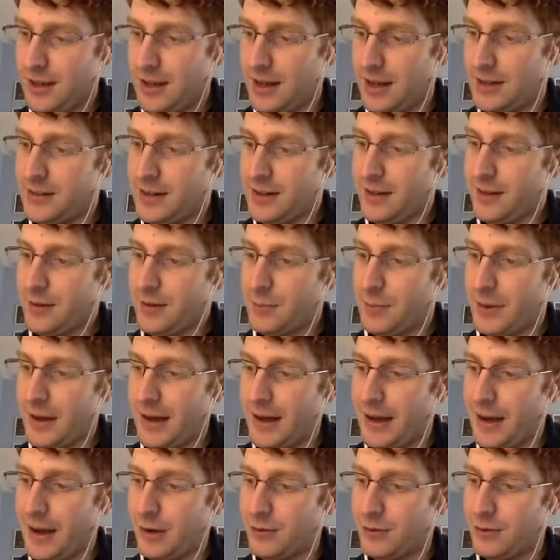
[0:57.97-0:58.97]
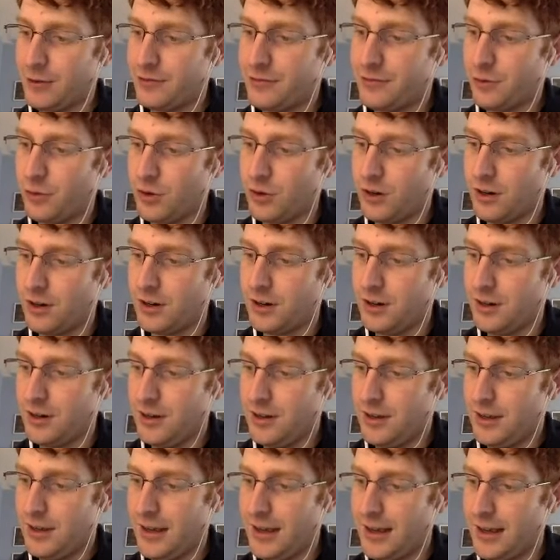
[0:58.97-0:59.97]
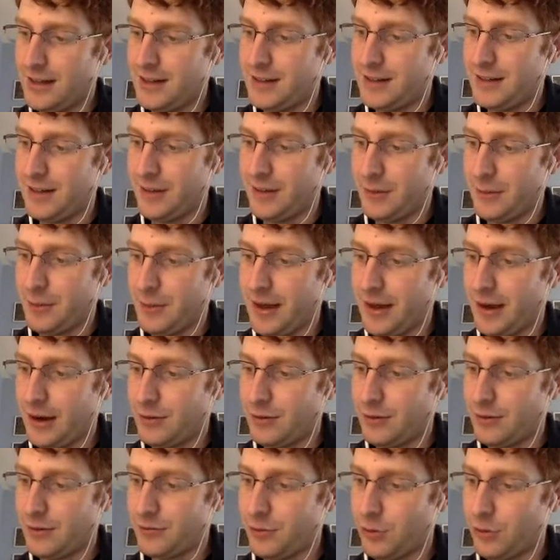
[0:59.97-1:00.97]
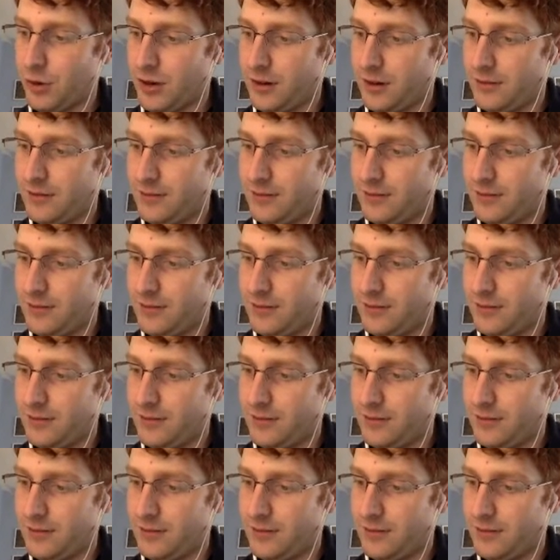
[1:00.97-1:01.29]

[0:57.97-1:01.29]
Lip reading: another pi over 4, and another pi over 4.